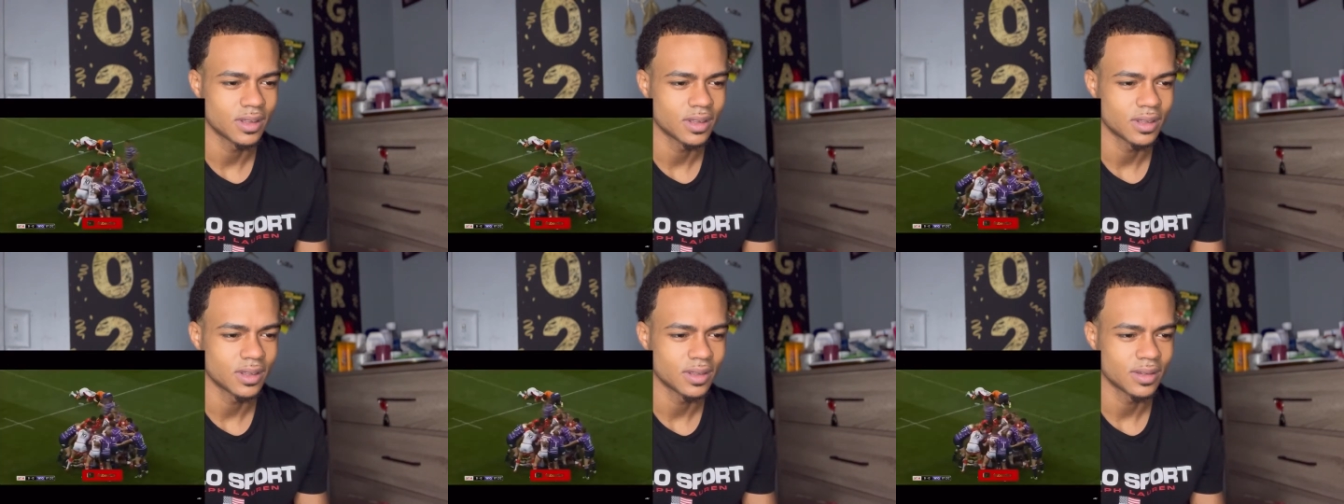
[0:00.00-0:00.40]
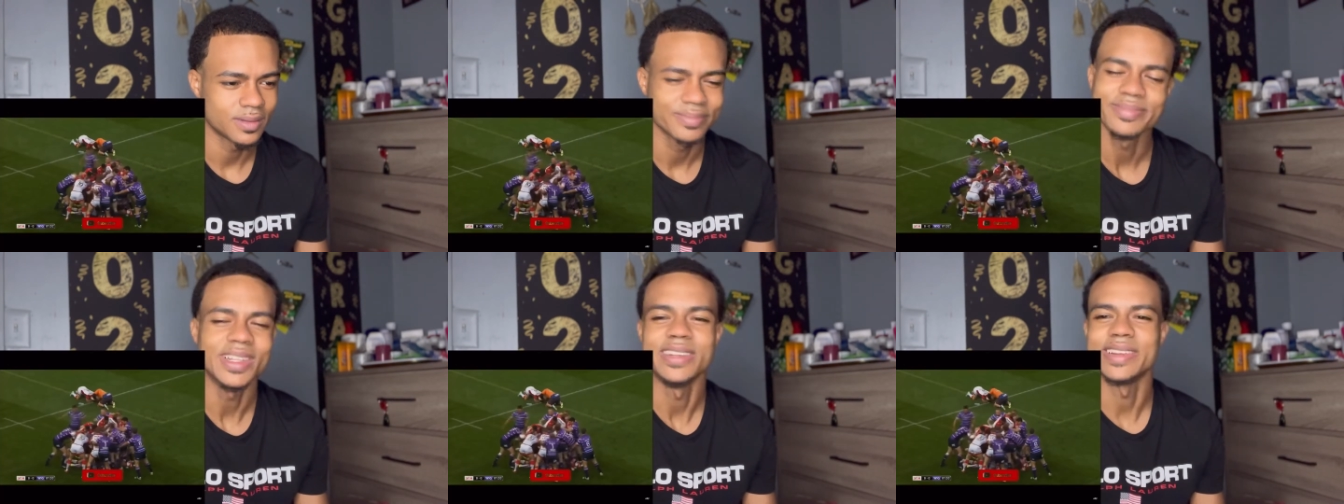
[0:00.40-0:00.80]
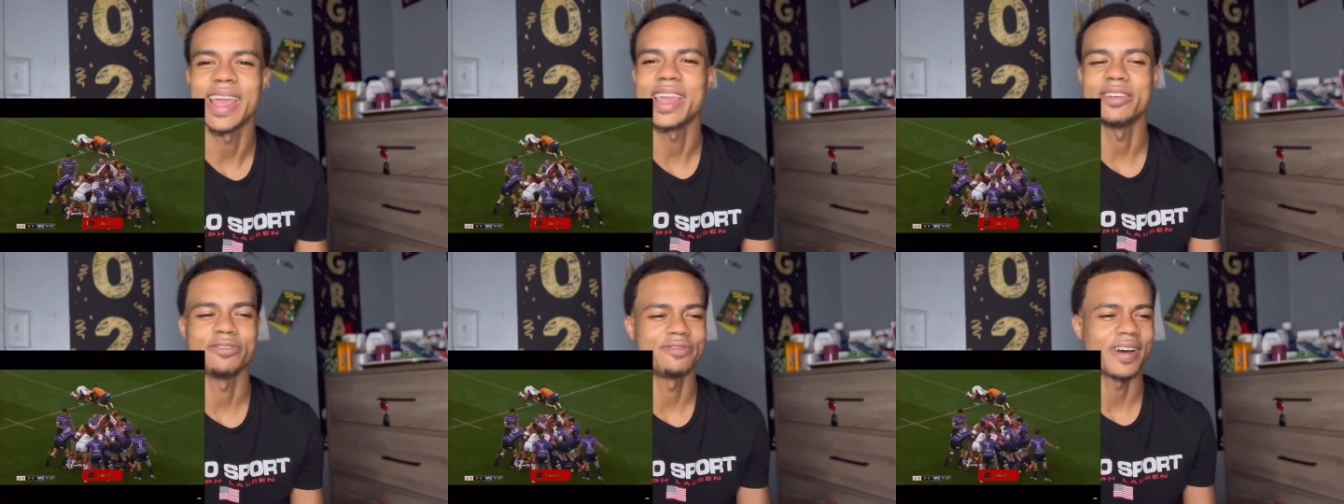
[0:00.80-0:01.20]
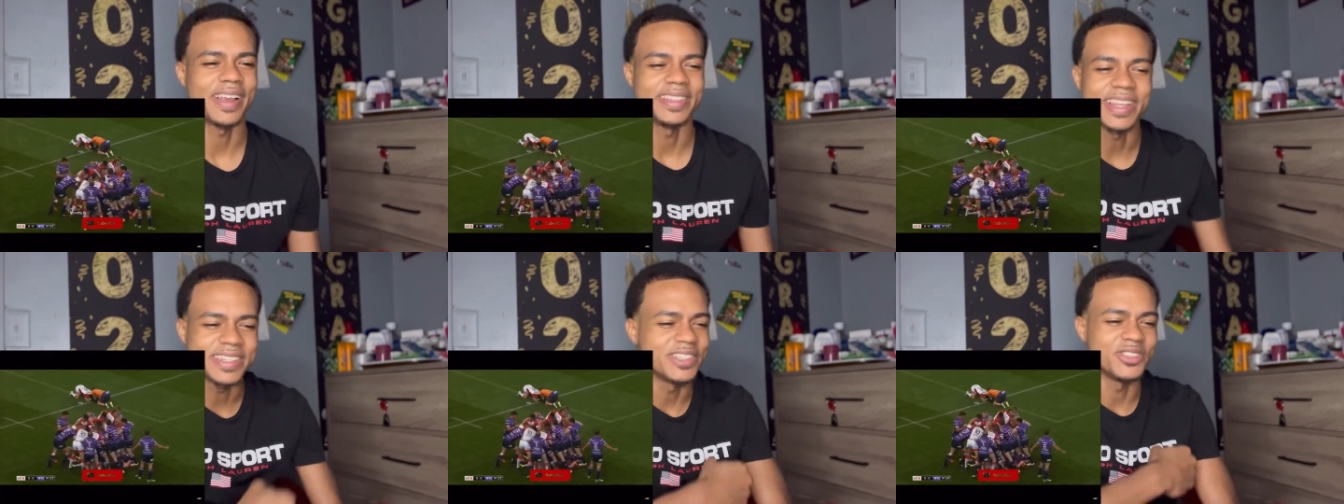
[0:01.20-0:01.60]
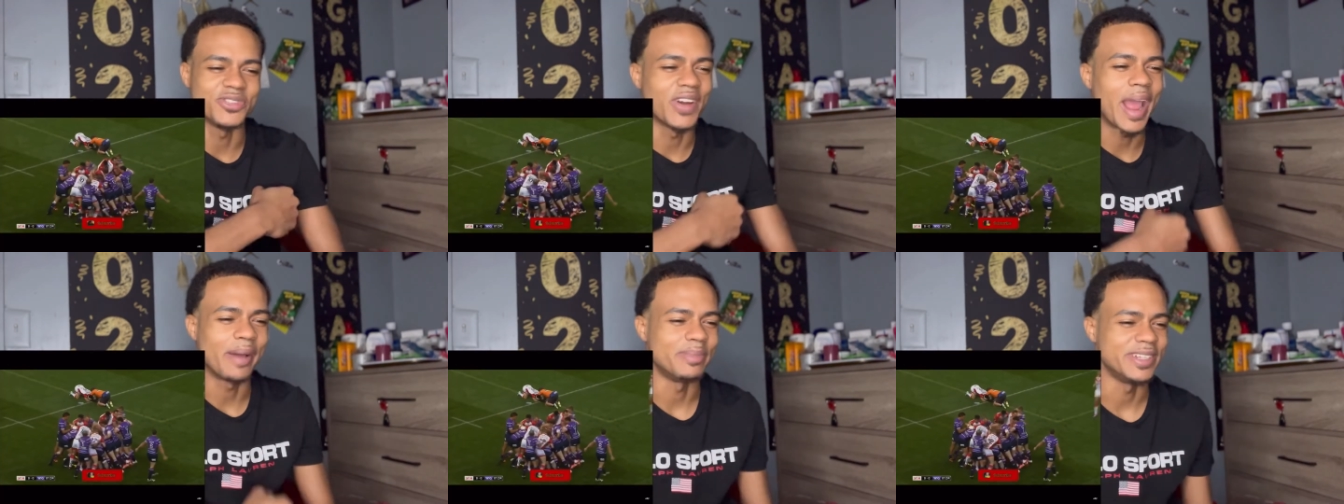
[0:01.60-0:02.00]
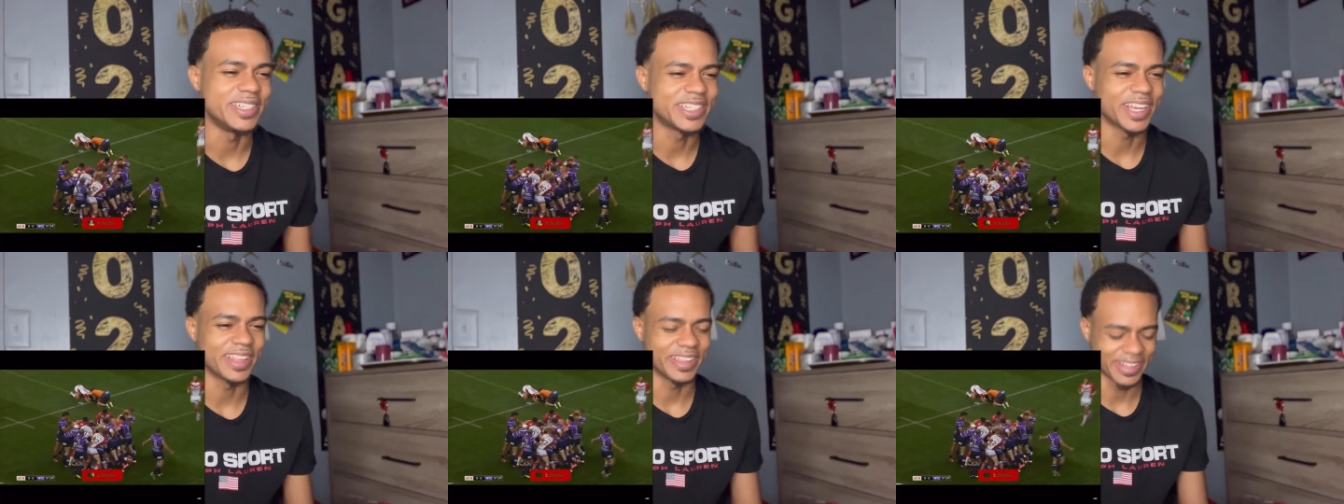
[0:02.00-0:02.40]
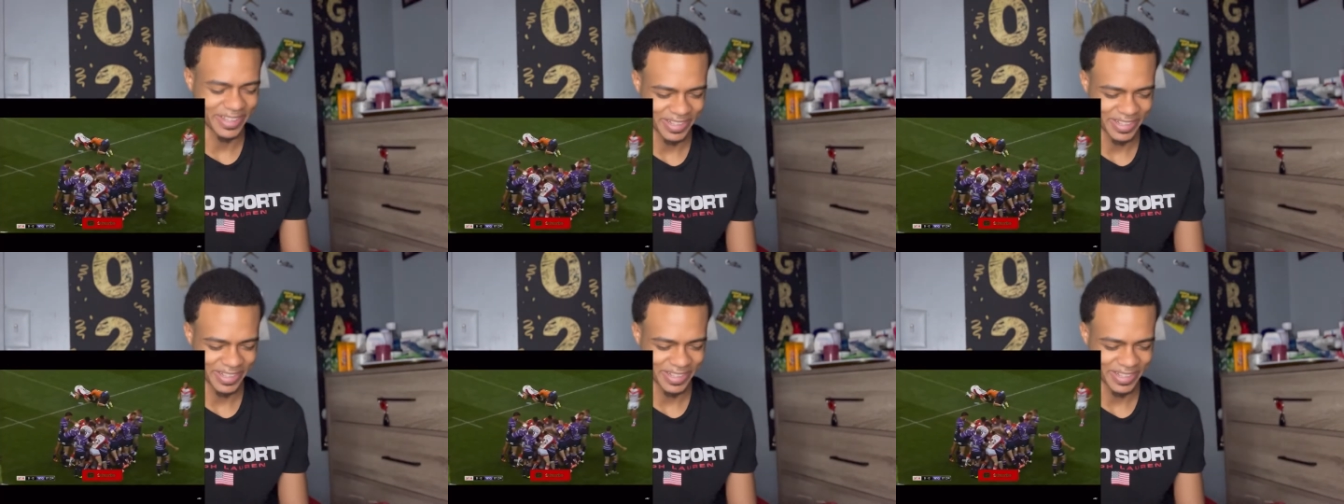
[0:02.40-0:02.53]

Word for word: They didn't fight, they just grabbed each other.